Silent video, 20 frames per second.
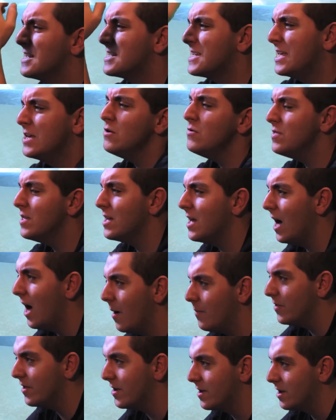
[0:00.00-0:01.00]
Killed the
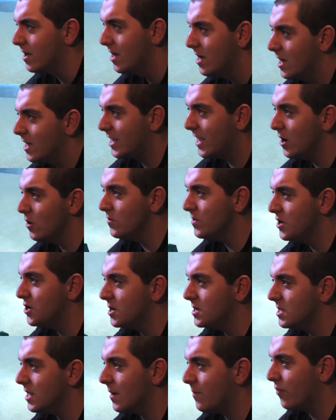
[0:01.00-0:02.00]
goblin. Killed it
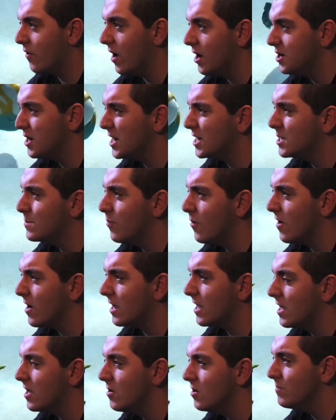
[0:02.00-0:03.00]
just like Project Spark
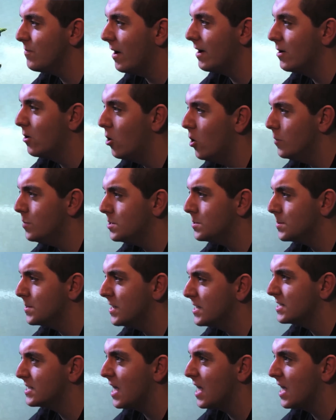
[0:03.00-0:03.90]
killed my hopes for this